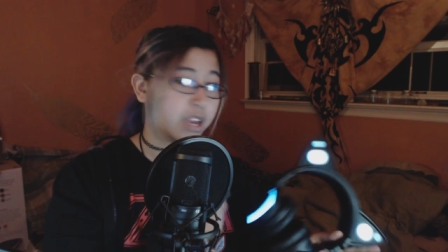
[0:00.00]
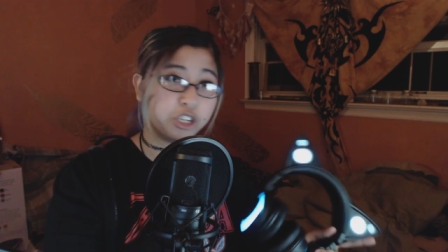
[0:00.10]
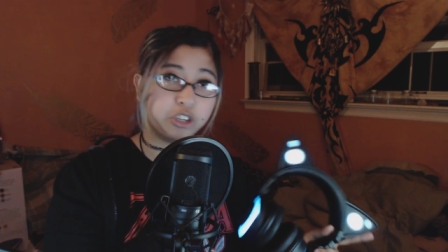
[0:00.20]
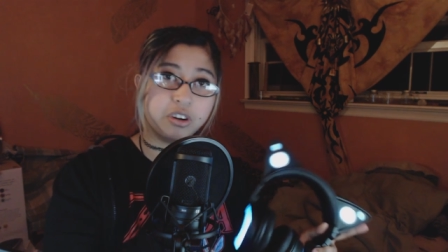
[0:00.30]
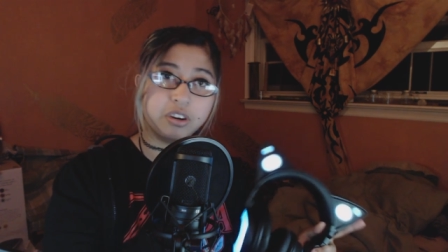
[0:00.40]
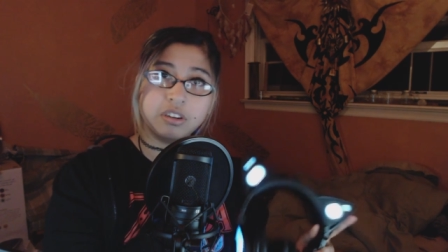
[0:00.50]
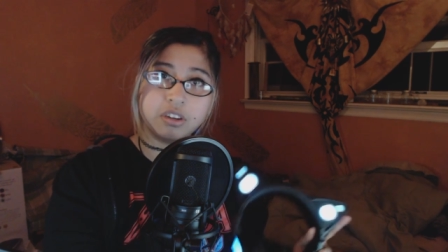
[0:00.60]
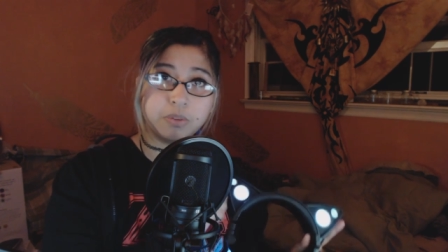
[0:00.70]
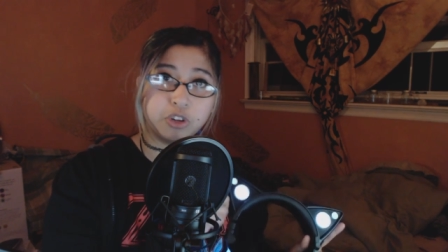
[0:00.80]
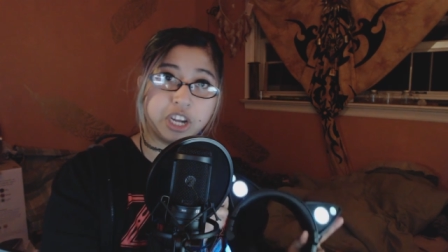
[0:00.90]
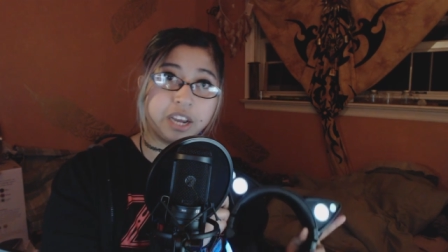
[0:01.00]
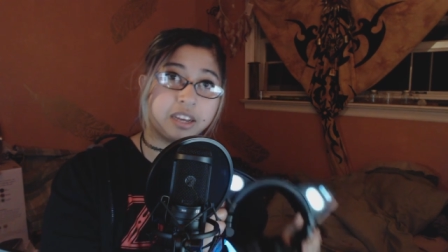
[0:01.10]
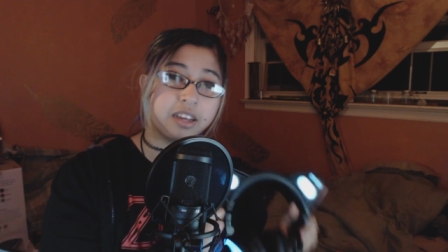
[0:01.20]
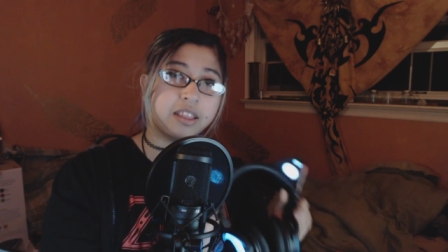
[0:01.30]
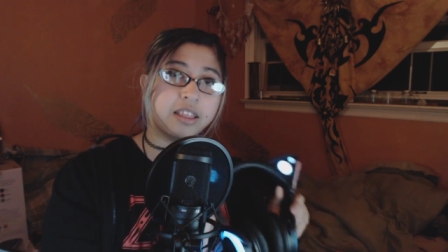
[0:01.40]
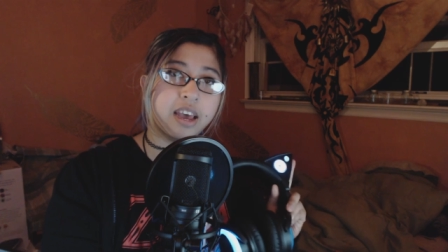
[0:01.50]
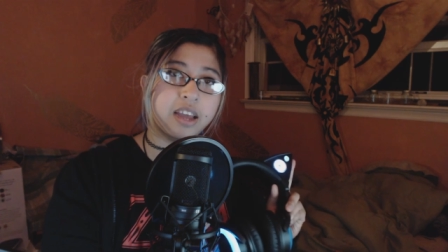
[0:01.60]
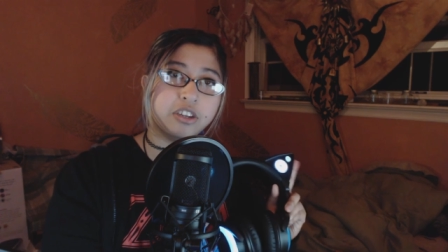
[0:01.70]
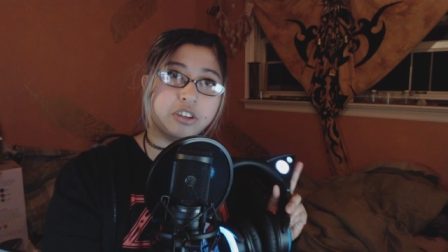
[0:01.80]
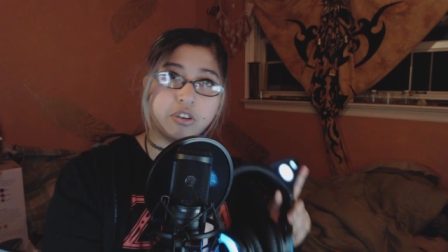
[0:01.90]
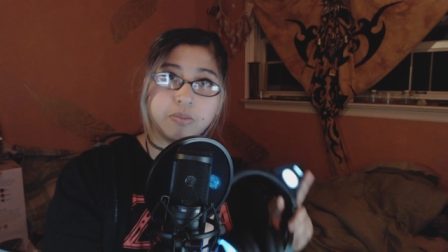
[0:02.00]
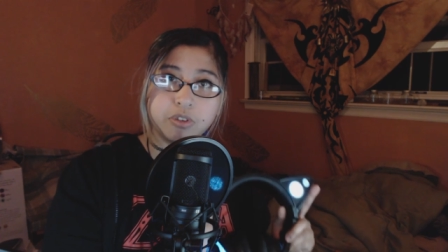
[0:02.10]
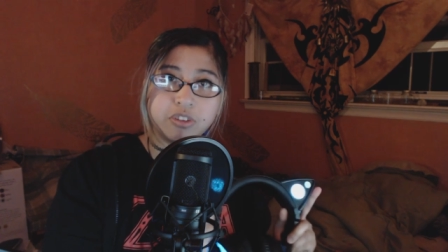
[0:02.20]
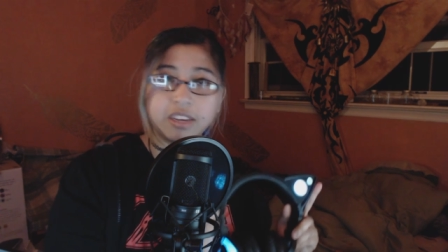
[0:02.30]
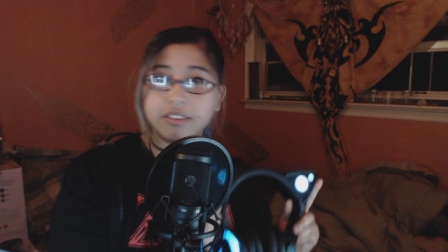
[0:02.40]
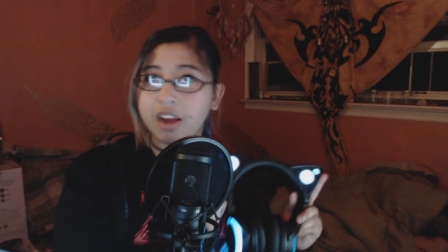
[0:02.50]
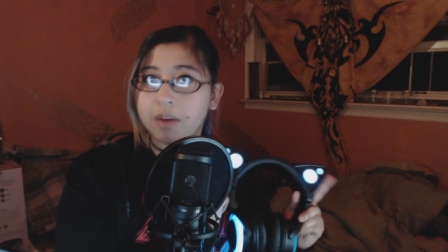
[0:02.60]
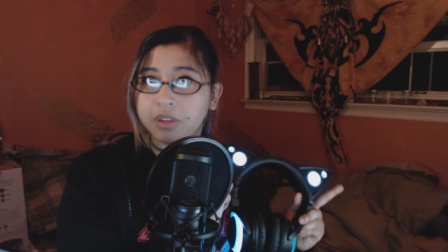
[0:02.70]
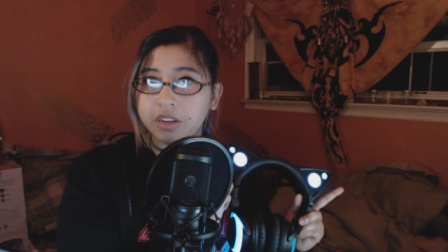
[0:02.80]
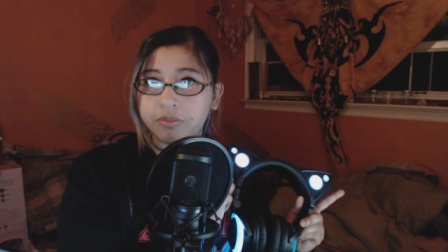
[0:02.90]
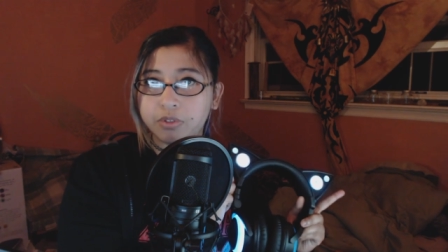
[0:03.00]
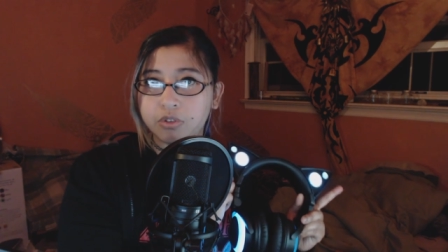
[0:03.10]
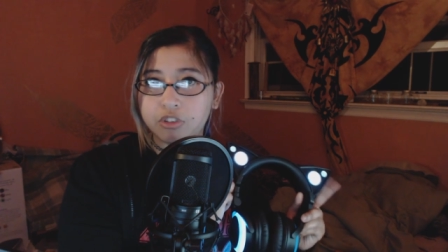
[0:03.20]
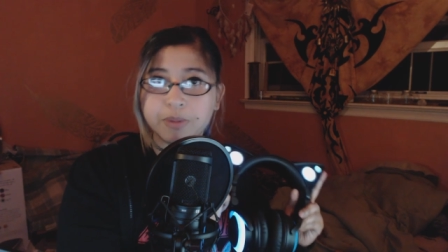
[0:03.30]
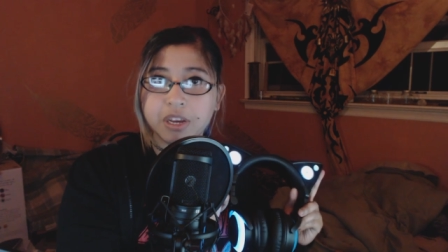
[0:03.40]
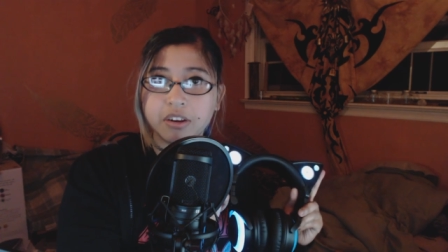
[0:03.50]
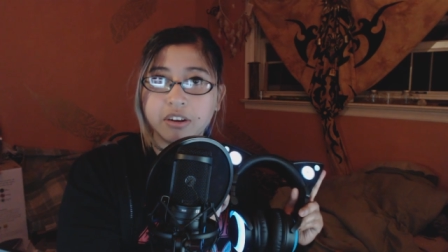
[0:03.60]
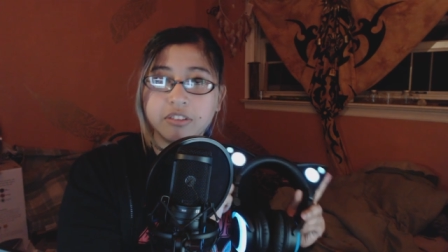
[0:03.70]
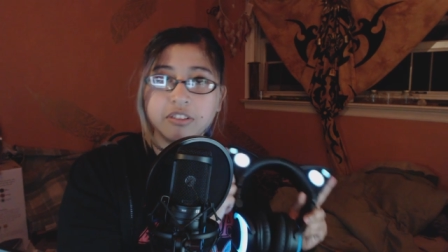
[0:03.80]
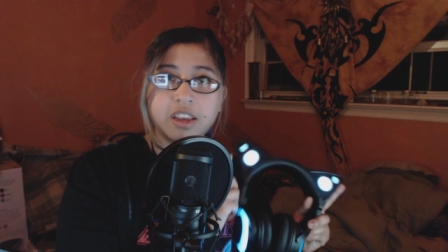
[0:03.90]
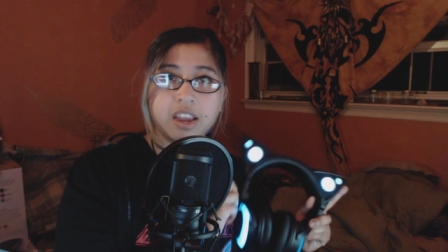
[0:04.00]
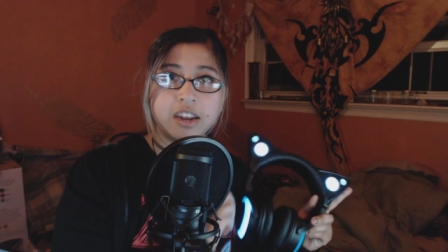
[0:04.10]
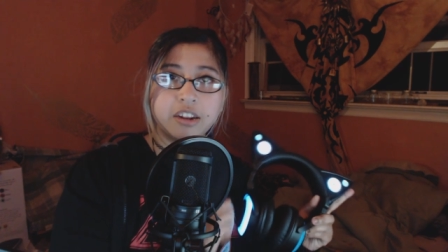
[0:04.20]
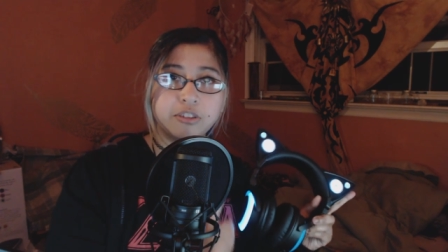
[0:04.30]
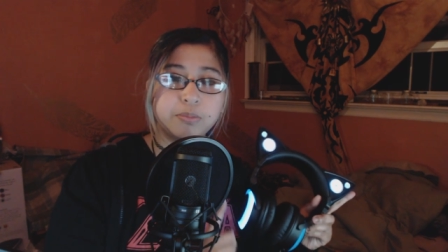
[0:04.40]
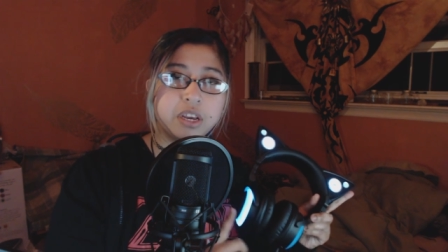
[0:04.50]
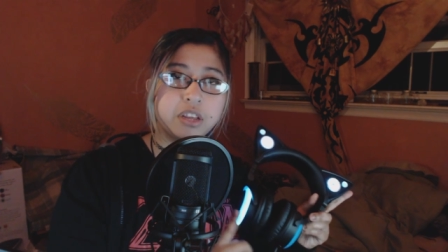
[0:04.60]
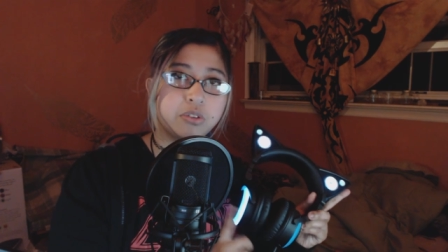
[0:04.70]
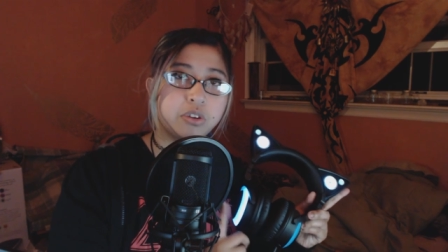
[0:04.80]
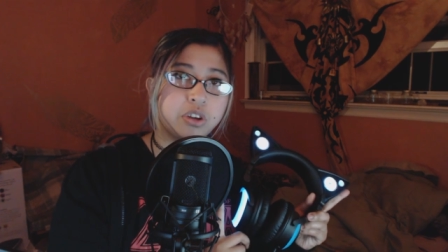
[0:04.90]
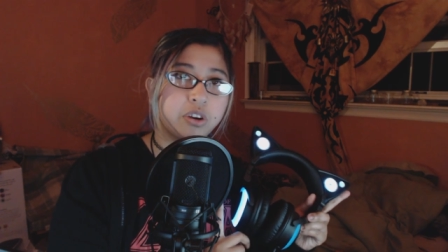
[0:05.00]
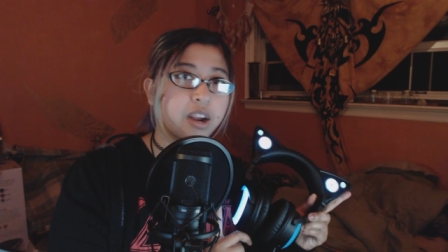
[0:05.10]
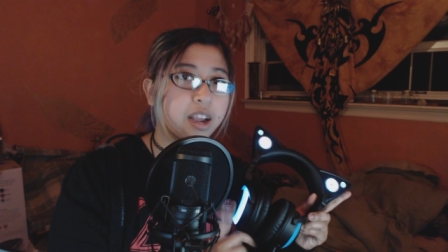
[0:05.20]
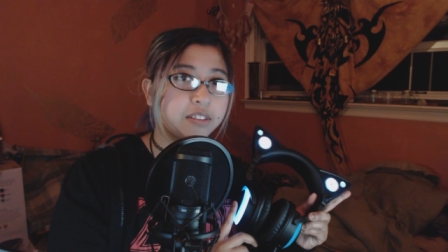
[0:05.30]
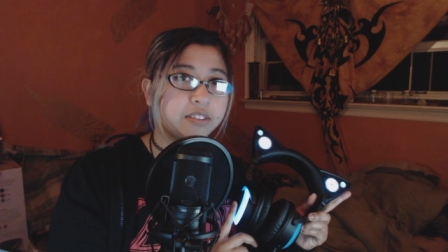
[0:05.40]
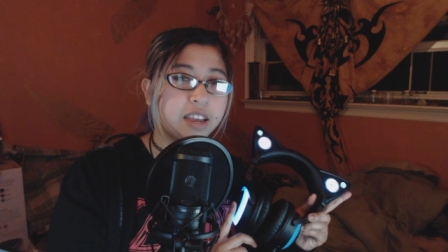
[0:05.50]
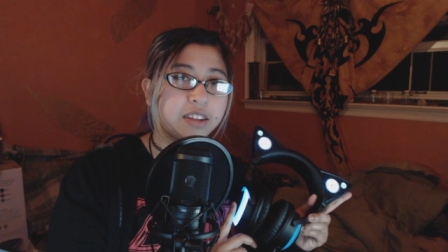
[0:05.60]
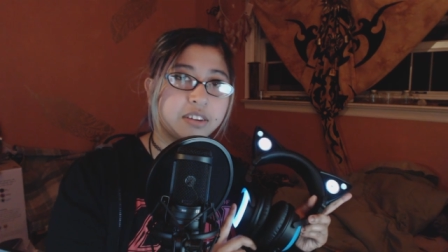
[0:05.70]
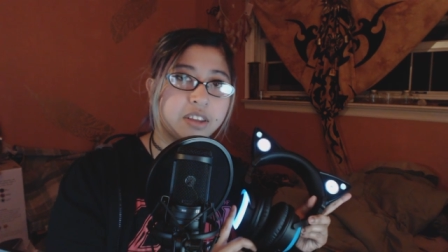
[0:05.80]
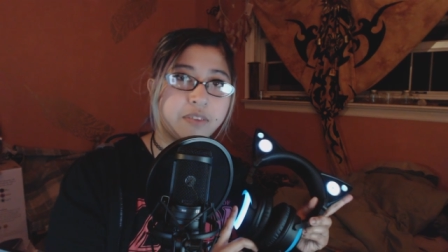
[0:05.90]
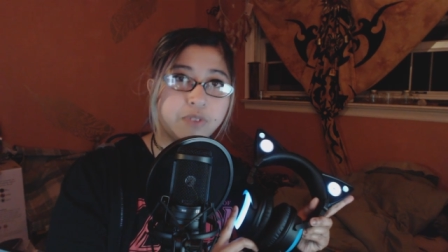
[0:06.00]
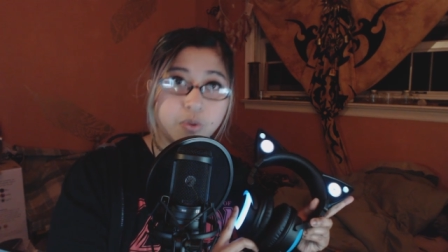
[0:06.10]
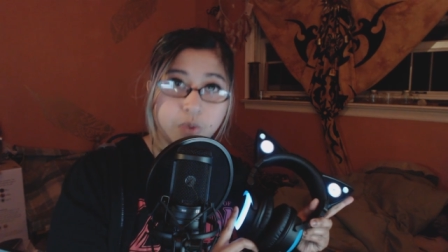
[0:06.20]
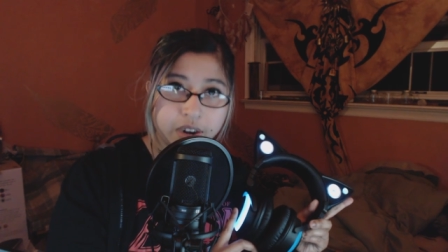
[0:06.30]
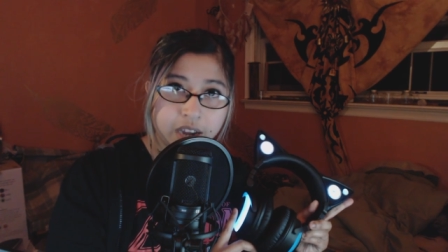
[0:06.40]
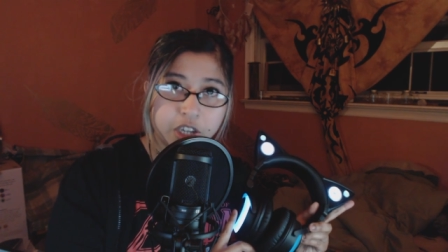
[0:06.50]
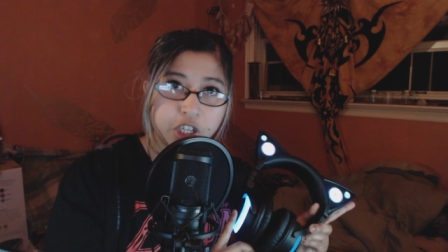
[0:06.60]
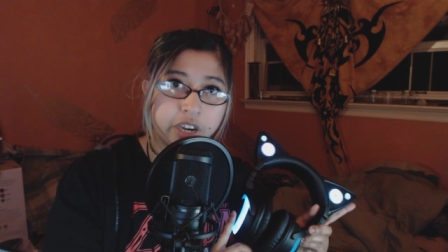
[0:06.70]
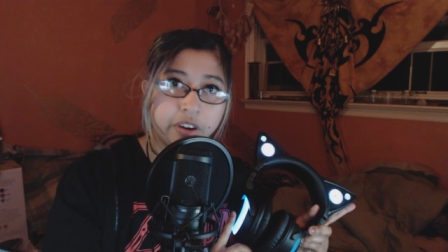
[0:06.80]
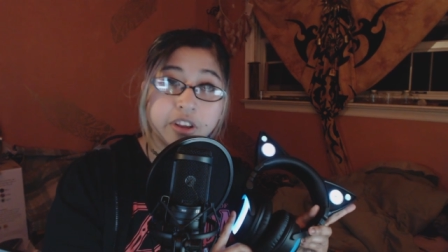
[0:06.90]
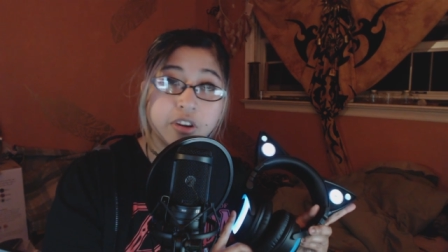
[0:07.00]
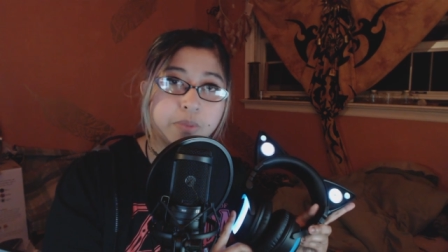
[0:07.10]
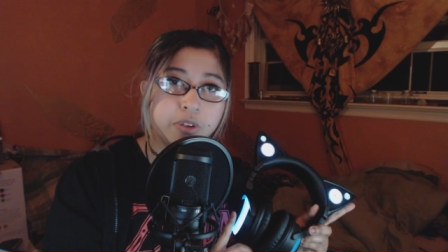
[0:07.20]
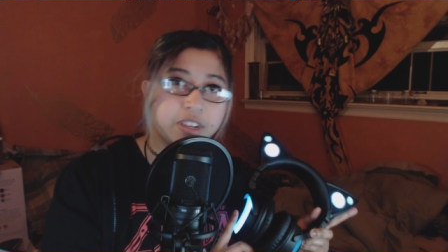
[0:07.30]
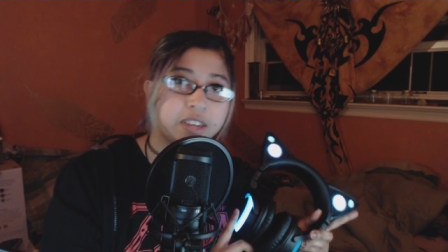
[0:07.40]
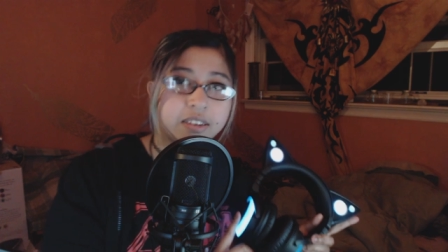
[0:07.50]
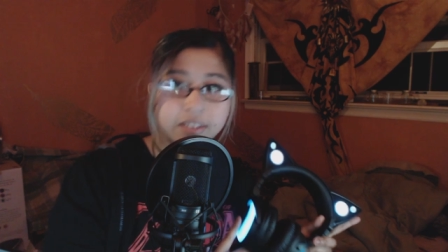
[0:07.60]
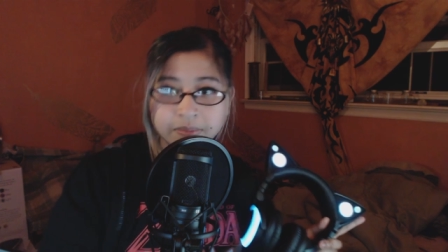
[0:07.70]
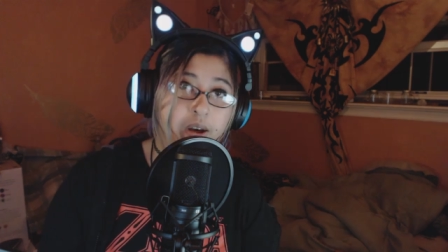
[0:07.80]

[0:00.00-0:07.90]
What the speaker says: make sure, double check that your music is not playing through the speakers and it is playing through your headset if you are not sharing your music.